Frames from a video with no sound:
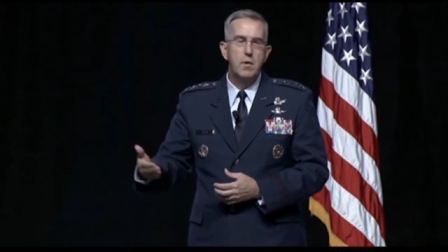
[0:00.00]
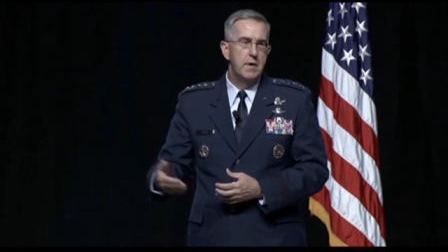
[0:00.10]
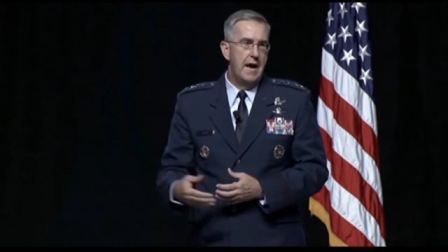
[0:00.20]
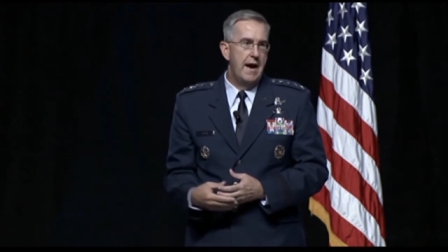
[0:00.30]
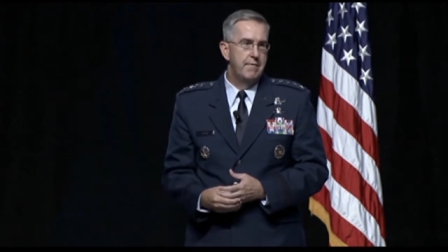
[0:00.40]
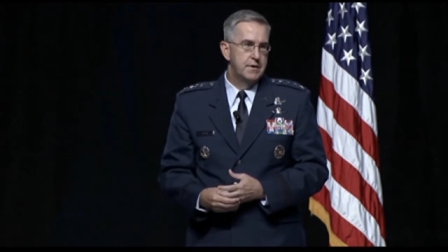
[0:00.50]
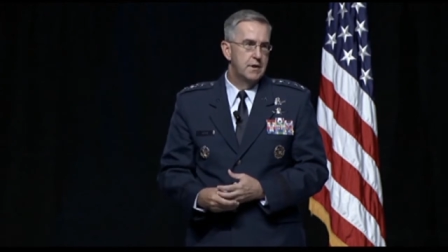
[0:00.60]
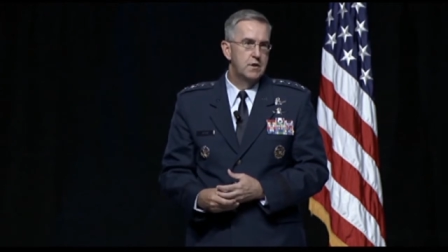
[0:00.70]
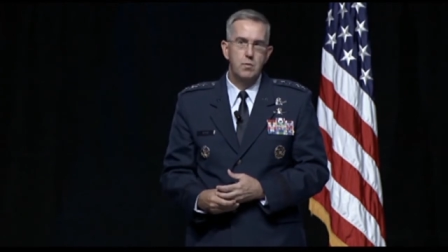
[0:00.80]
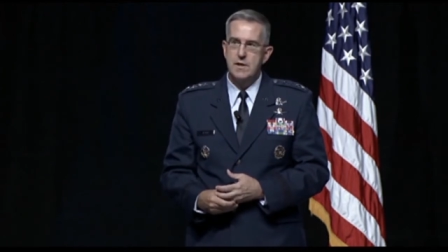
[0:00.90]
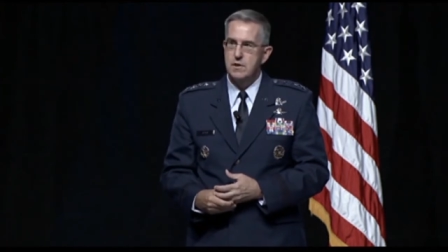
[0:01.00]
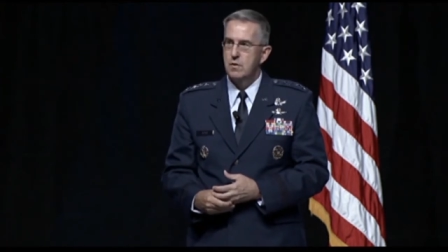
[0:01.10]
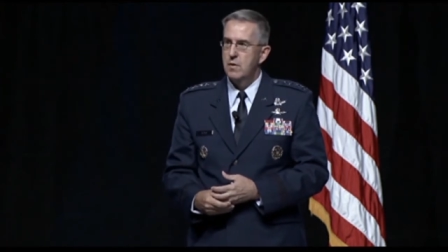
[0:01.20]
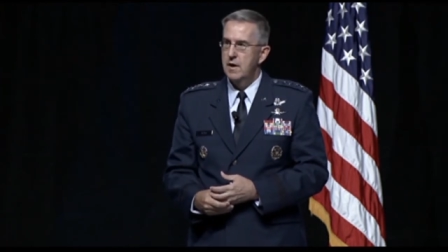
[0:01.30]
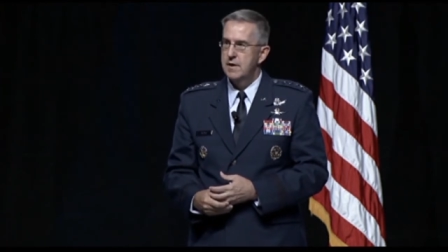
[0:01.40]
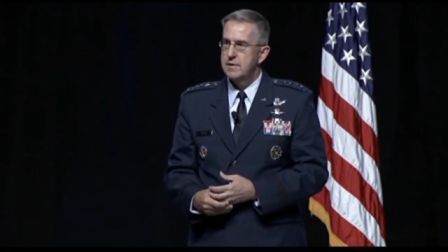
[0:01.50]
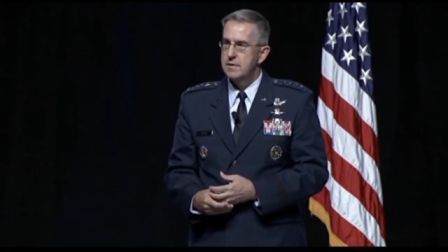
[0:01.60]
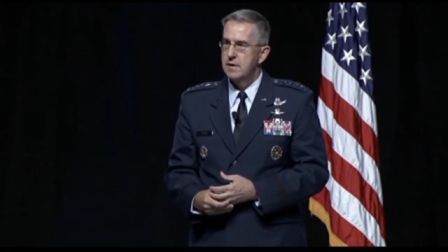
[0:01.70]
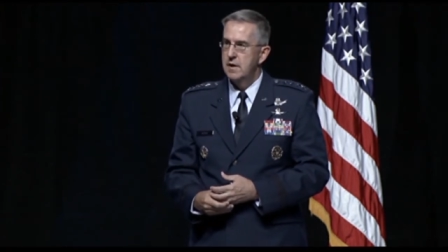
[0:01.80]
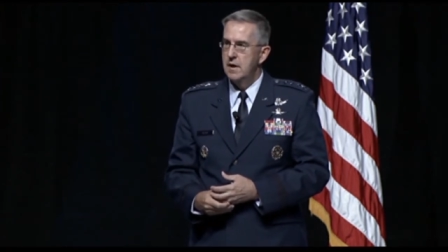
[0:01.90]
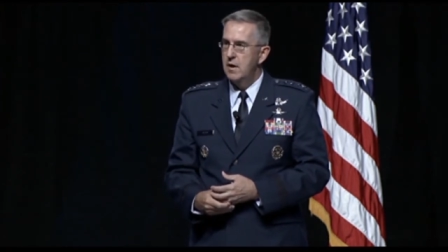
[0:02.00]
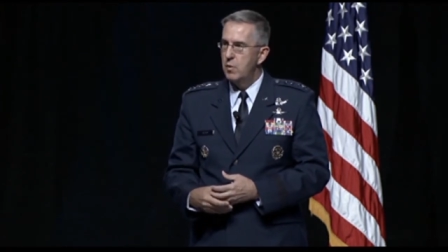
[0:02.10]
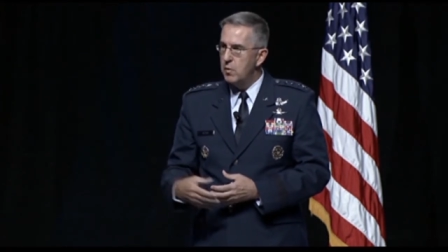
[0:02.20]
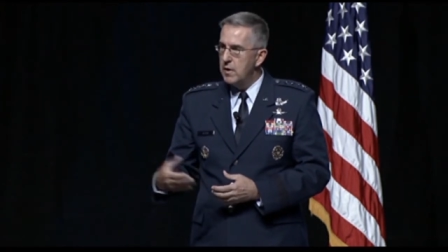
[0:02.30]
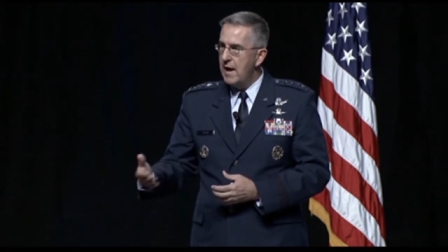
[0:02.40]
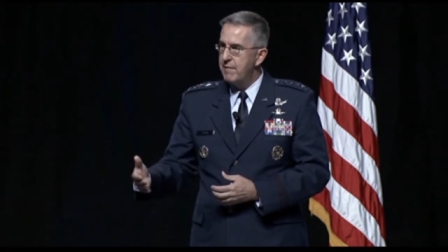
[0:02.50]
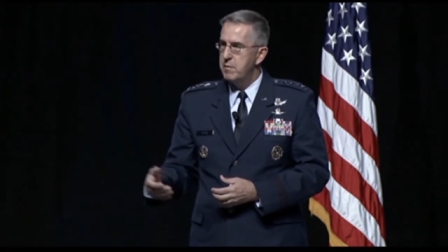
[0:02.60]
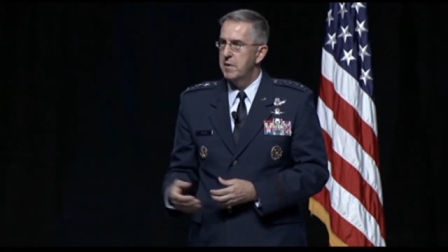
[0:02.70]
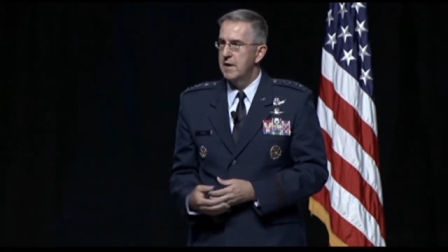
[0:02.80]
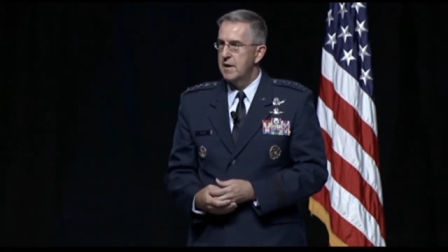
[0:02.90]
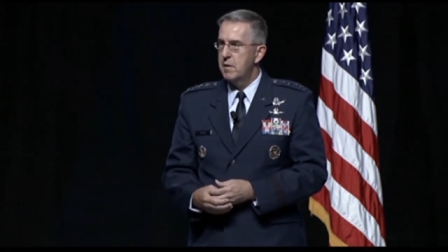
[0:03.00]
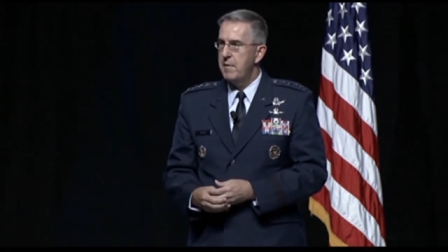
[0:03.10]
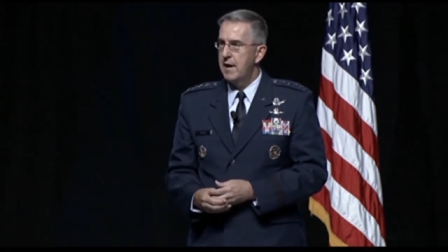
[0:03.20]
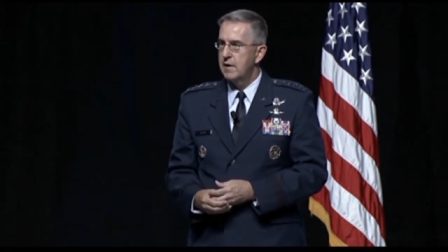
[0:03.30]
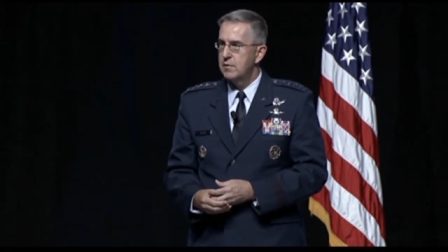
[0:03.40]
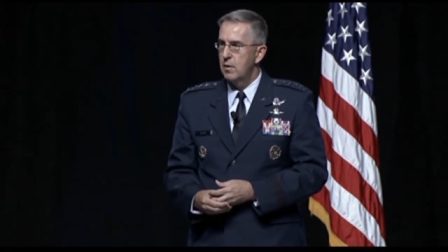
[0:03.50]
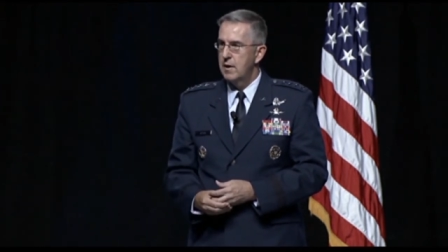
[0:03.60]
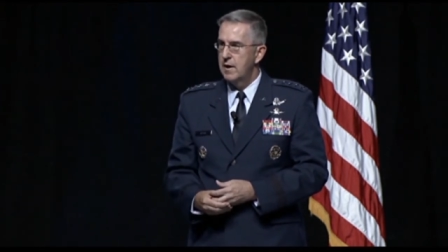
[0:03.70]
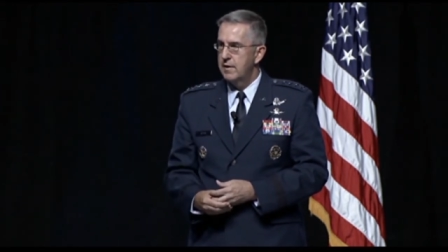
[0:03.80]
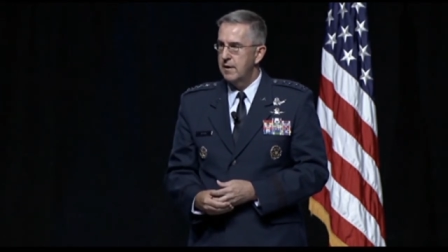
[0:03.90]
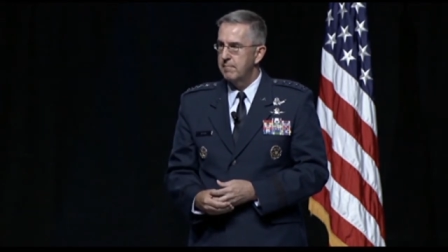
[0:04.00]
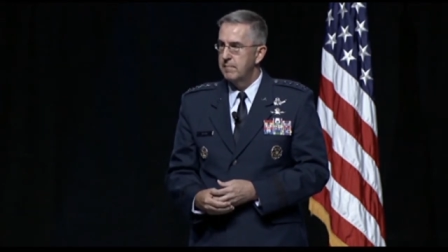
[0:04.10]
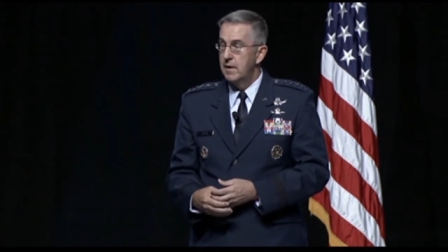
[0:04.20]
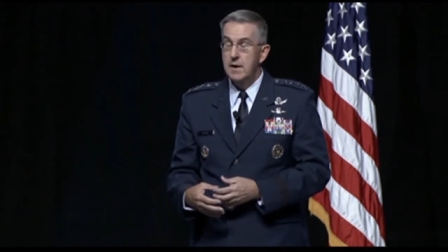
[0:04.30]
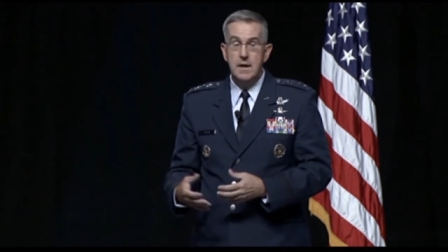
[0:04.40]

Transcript: all we would have is situational awareness. We wouldn't have the ability to command and control anything.